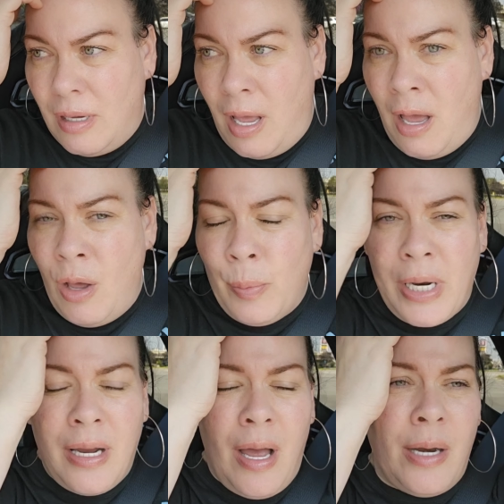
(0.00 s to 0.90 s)
Oh
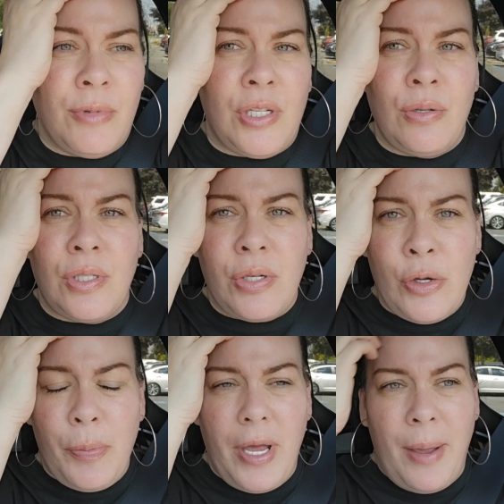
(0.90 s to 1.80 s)
my God, I'm so
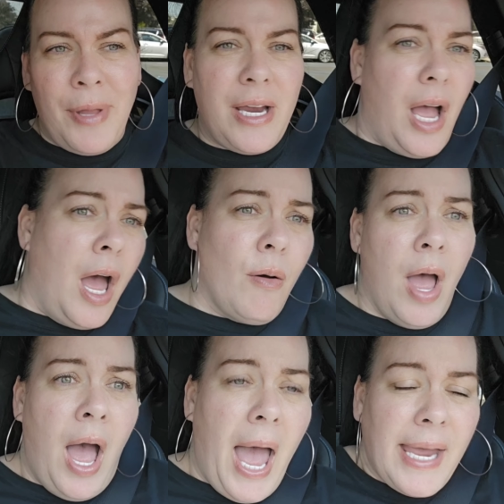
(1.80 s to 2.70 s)
stupid. I'm like, oh,
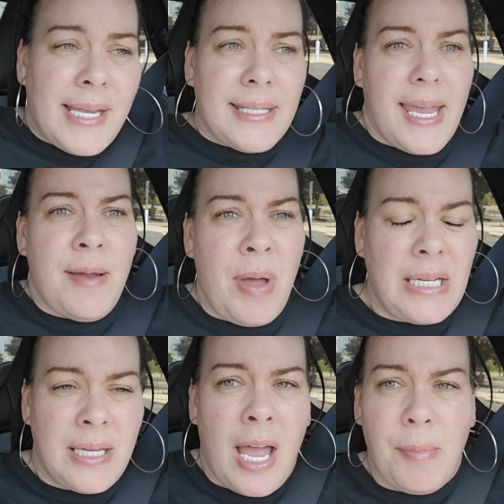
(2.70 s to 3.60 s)
I could take my
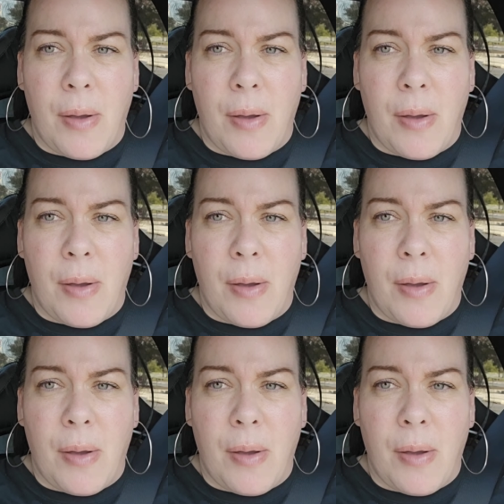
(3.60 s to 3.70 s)
time.